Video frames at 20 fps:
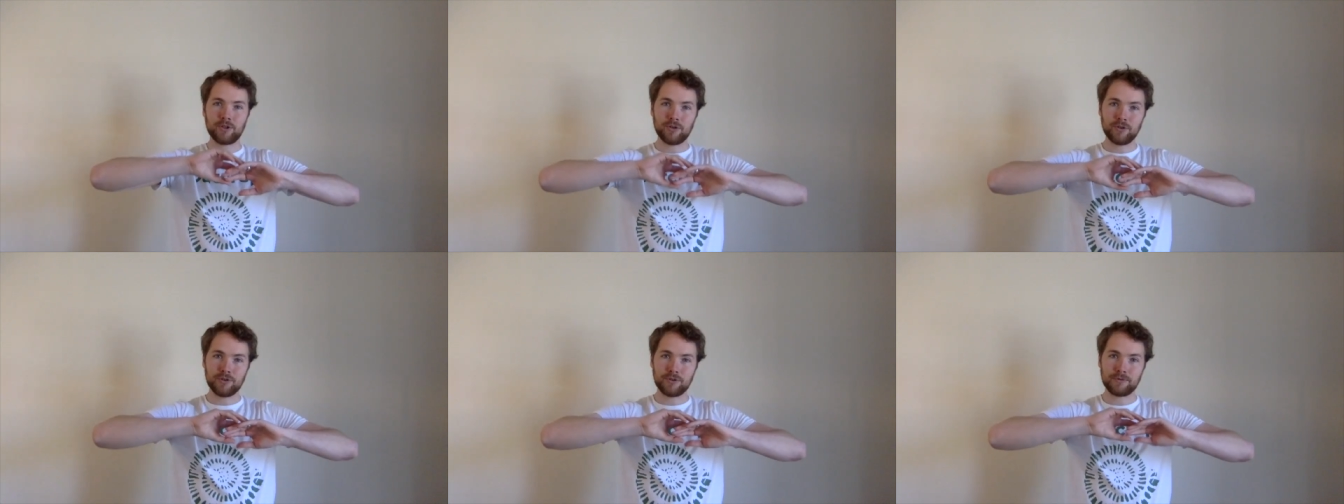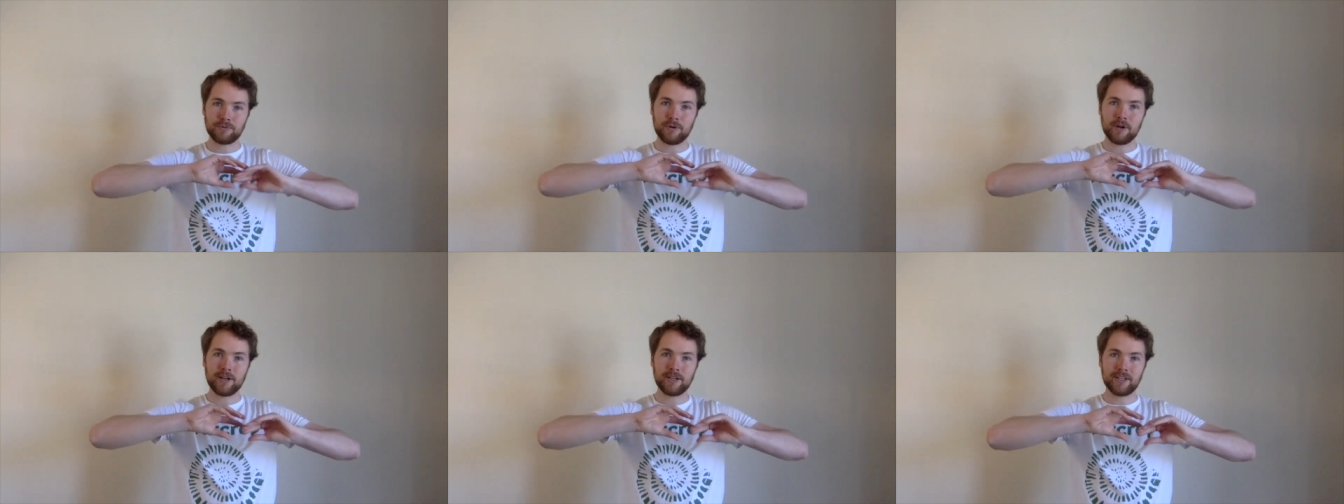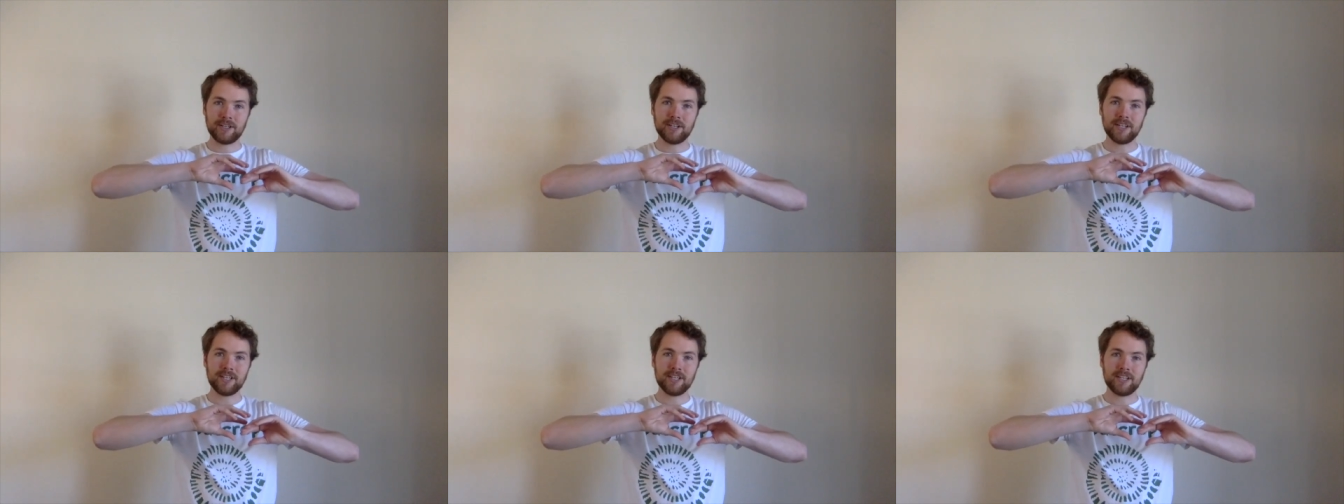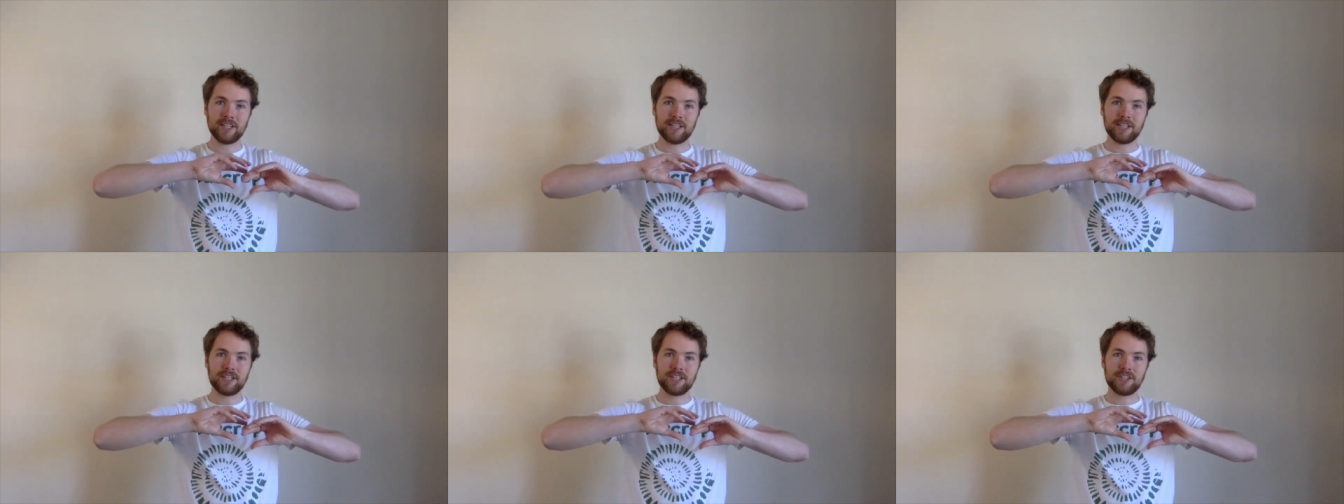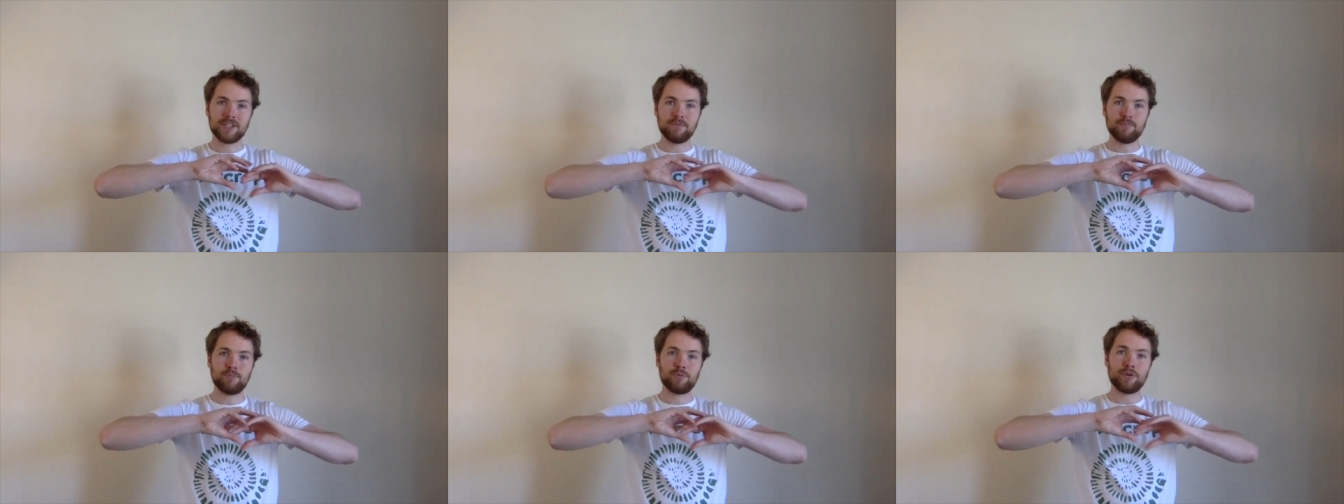Gondwana
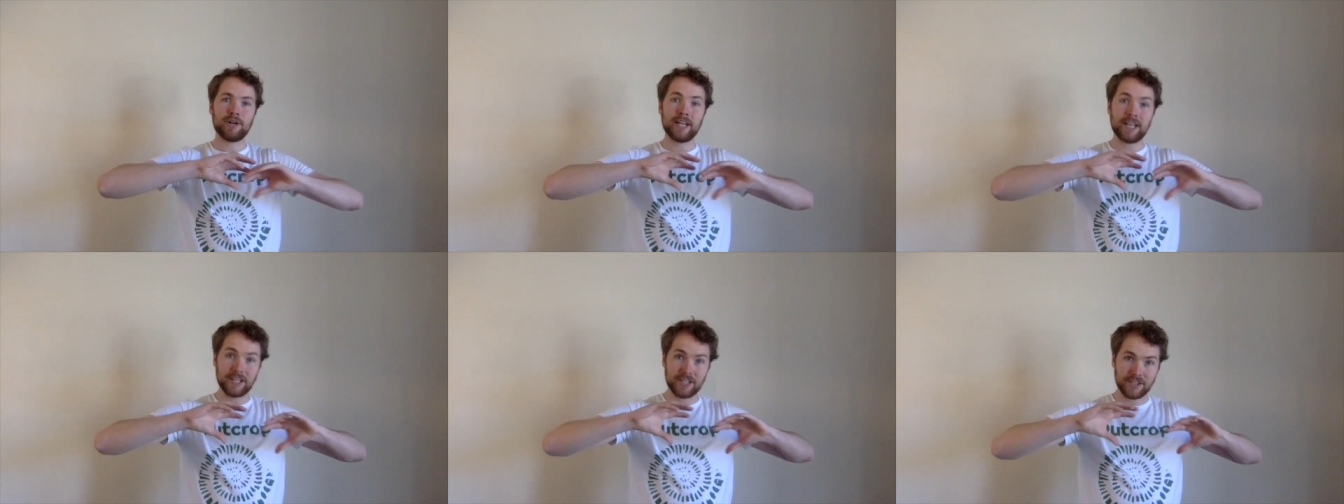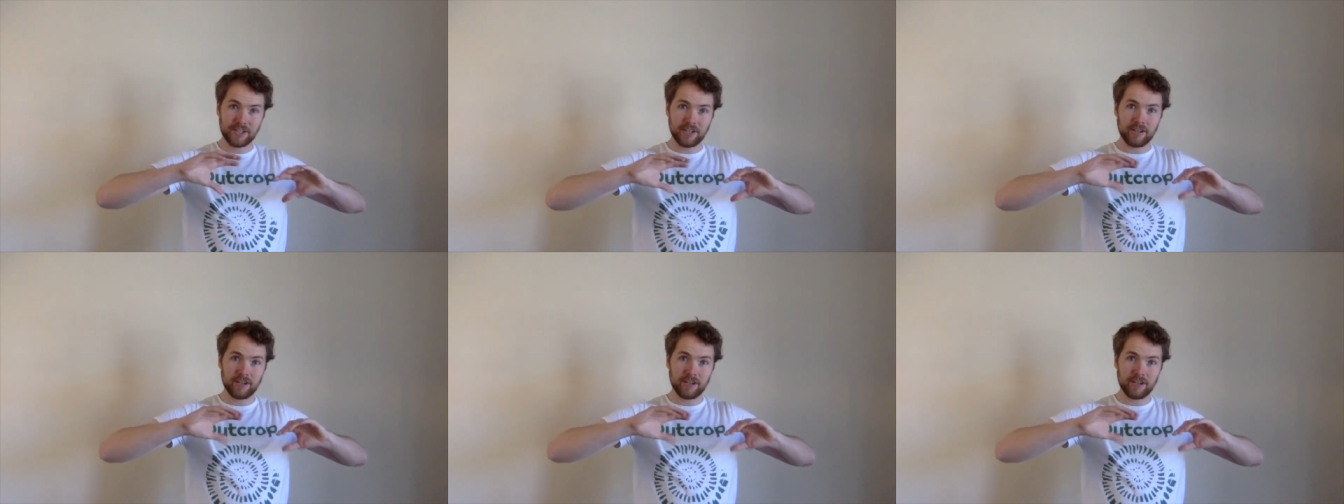breaks